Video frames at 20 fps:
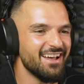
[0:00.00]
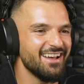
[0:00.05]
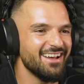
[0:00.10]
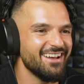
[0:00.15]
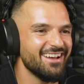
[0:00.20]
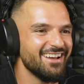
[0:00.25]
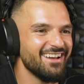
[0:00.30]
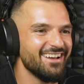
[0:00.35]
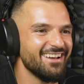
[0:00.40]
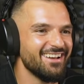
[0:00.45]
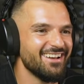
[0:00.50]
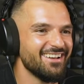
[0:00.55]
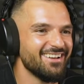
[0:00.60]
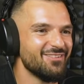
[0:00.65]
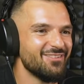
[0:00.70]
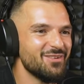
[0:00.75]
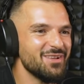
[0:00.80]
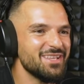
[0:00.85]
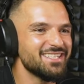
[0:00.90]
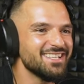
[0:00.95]
uh,
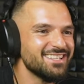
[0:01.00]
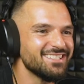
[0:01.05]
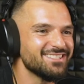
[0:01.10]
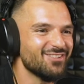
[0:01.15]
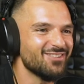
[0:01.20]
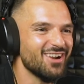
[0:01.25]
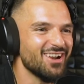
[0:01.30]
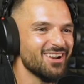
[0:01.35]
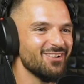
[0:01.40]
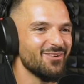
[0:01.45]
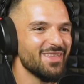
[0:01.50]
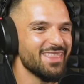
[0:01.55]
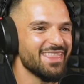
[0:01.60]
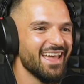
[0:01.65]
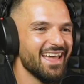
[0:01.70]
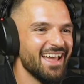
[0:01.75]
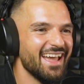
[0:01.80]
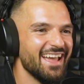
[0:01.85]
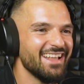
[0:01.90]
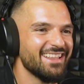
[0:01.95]
we still struggle with
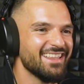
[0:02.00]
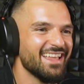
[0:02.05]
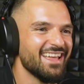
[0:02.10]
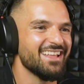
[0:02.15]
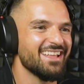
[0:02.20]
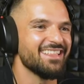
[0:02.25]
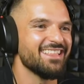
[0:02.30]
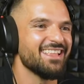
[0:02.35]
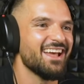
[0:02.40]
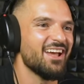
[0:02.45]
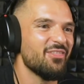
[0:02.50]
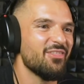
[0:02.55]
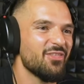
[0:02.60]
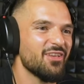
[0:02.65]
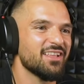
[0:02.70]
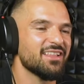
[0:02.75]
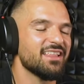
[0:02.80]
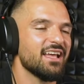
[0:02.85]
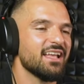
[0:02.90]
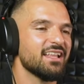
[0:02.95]
that. And I
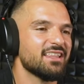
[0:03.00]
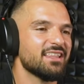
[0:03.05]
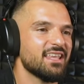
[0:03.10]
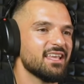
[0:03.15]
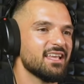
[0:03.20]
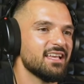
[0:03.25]
think that